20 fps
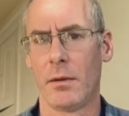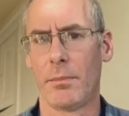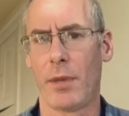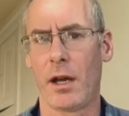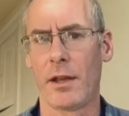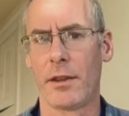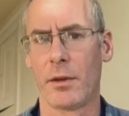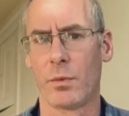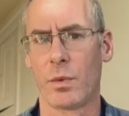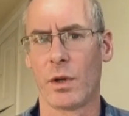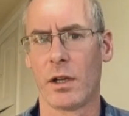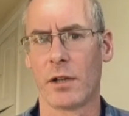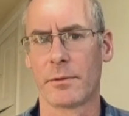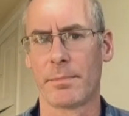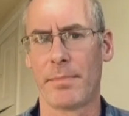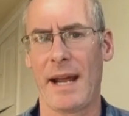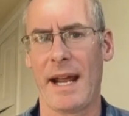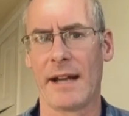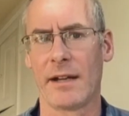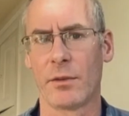
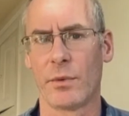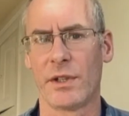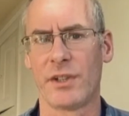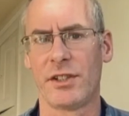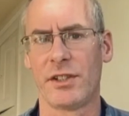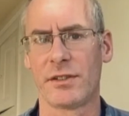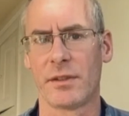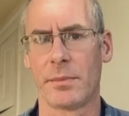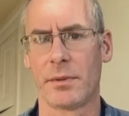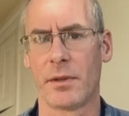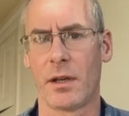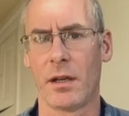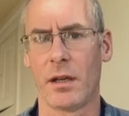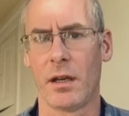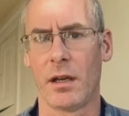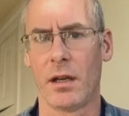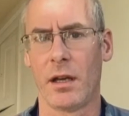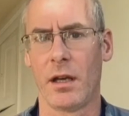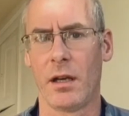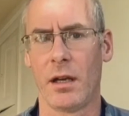World Bank, which is
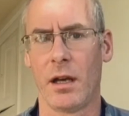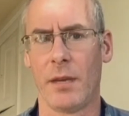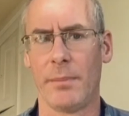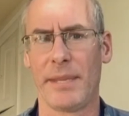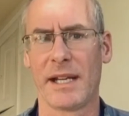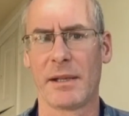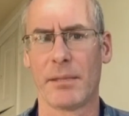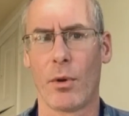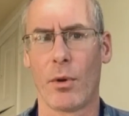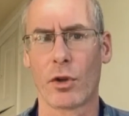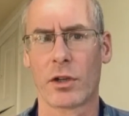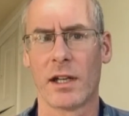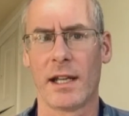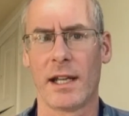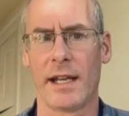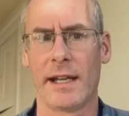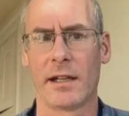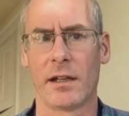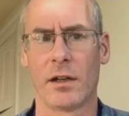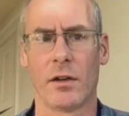a big
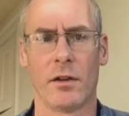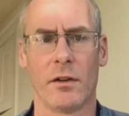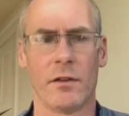modelling